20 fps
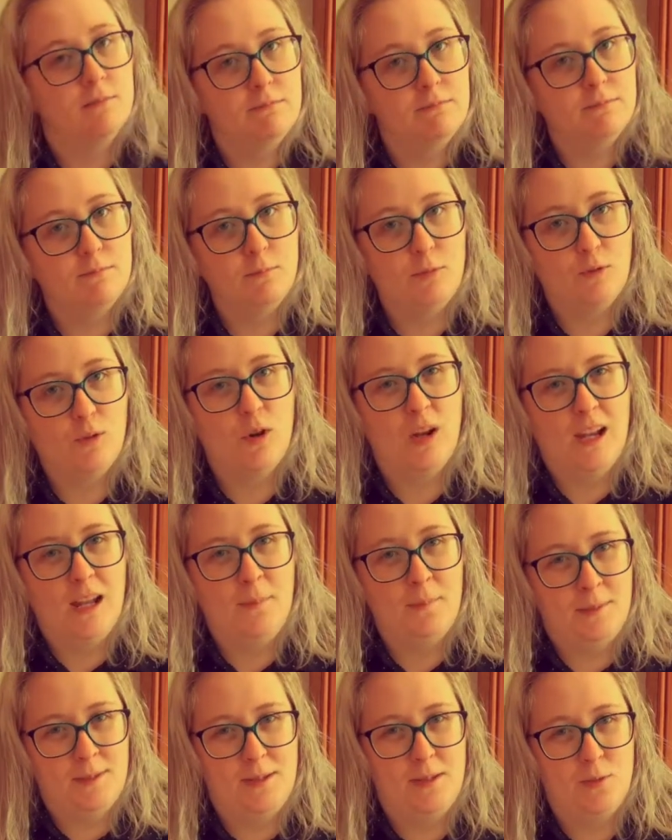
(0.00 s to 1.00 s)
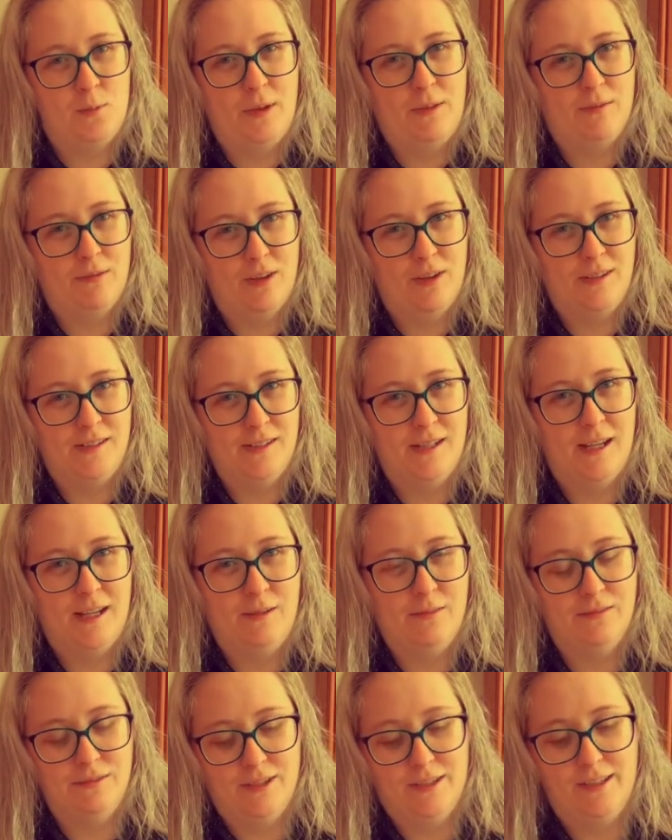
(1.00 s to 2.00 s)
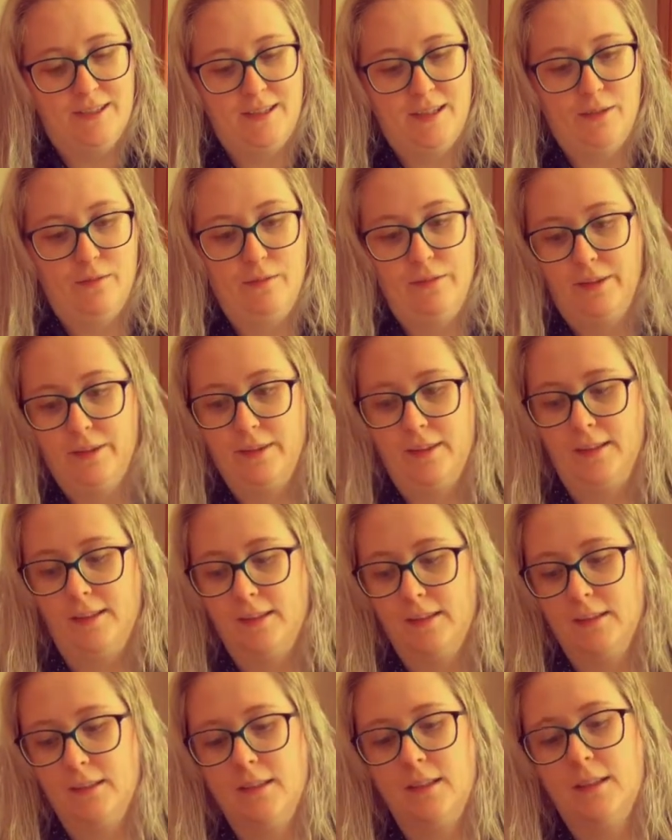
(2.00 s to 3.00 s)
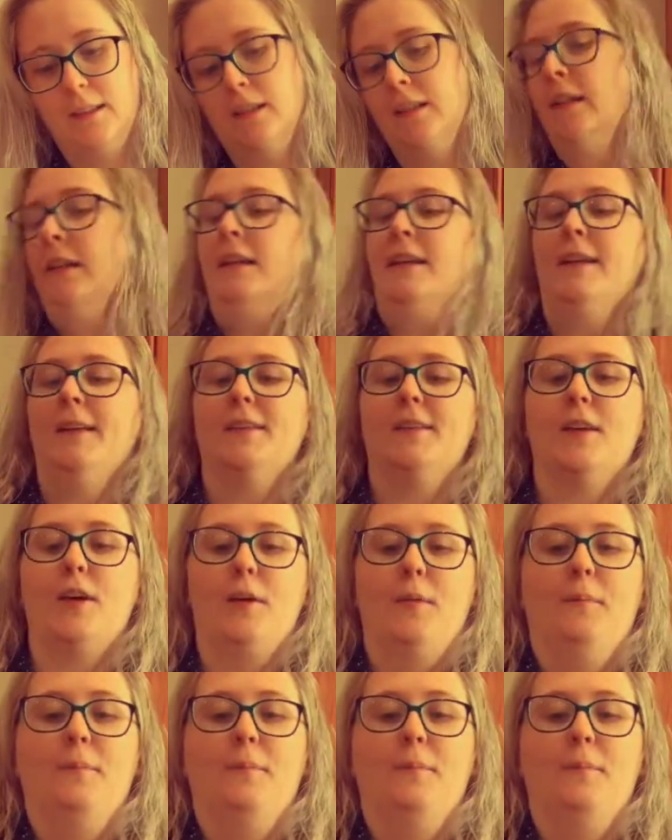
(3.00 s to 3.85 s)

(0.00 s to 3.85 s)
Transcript: we've got to let Mrs. Twit find that out for herself, I think. So,